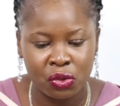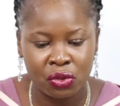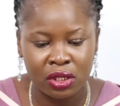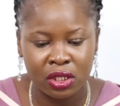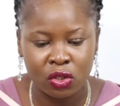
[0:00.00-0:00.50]

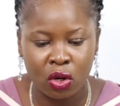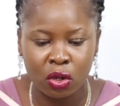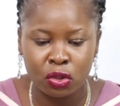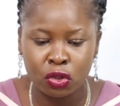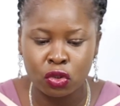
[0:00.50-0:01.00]
use is
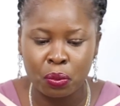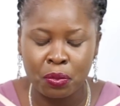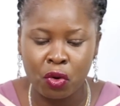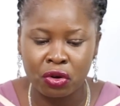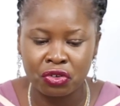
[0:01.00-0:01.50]
called
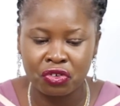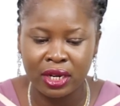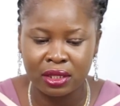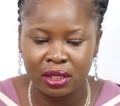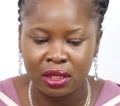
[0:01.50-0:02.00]

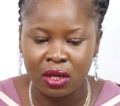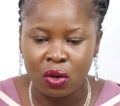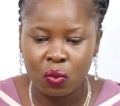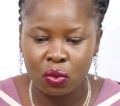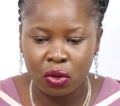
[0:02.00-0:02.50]
subcontracting.
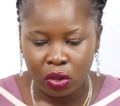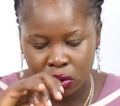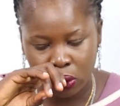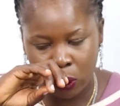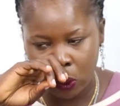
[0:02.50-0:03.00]
We'd
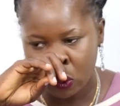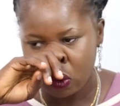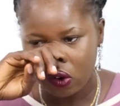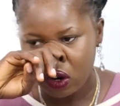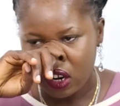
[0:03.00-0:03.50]
also
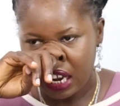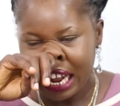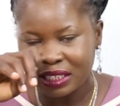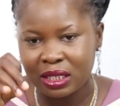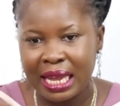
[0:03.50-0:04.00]
know
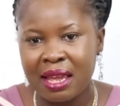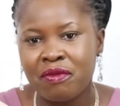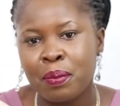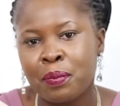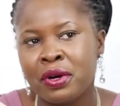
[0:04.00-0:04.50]
at
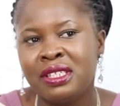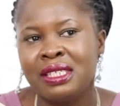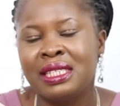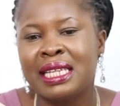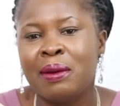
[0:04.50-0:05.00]
every point
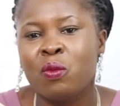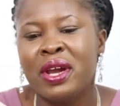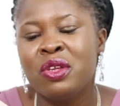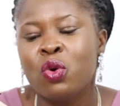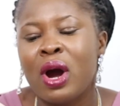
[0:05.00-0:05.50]
in time
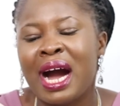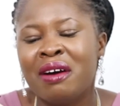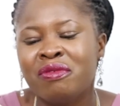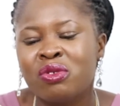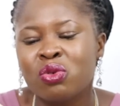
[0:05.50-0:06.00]
when you
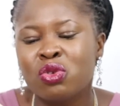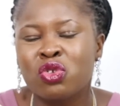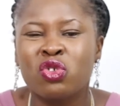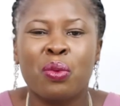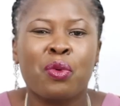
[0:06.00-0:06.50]
have to
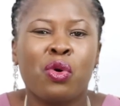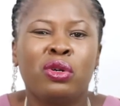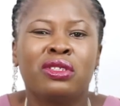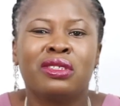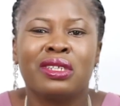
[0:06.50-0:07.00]

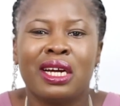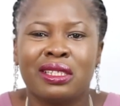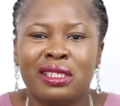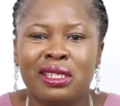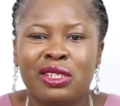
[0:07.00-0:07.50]

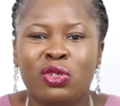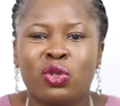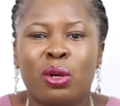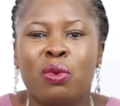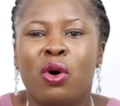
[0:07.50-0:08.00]
subcontract
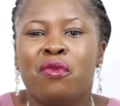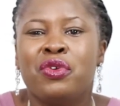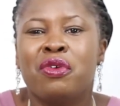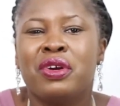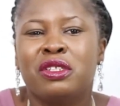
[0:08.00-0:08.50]
some of
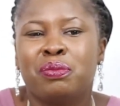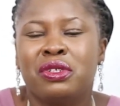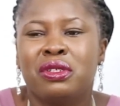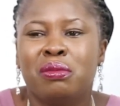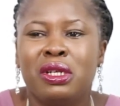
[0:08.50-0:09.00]
your
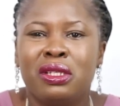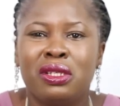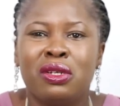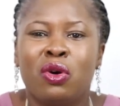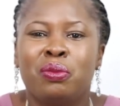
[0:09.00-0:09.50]

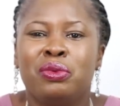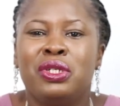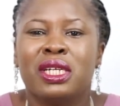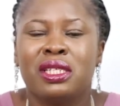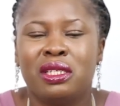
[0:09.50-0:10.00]
responsibility
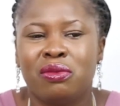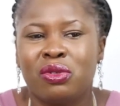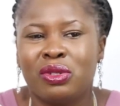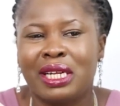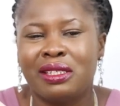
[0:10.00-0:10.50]
objectives
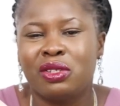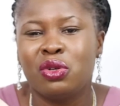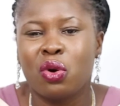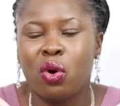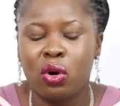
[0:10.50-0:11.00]
that is
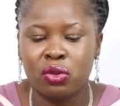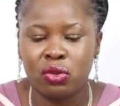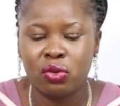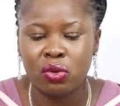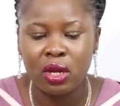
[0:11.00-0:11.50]
not called to
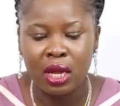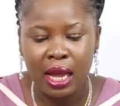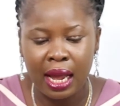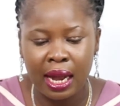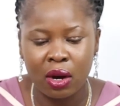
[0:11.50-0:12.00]
you
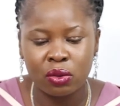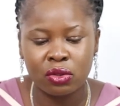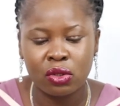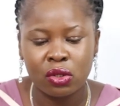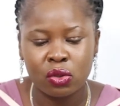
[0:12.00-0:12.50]

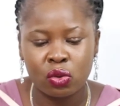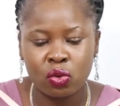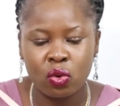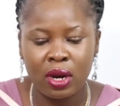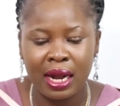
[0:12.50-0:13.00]
out
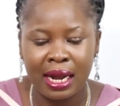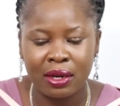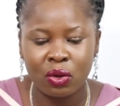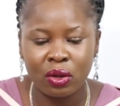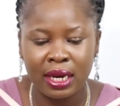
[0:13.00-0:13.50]
to
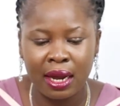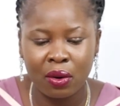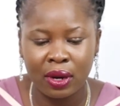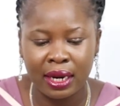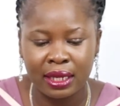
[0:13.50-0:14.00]
another
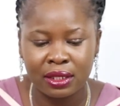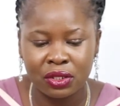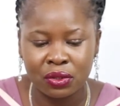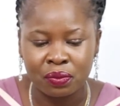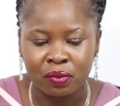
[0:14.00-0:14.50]

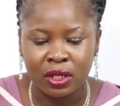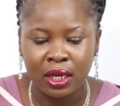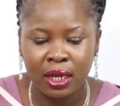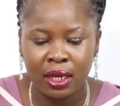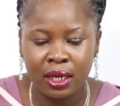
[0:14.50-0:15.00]
organization.
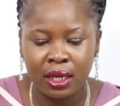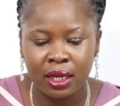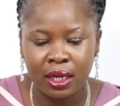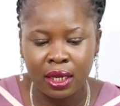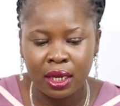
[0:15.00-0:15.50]

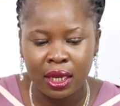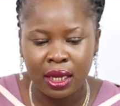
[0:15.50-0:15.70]
In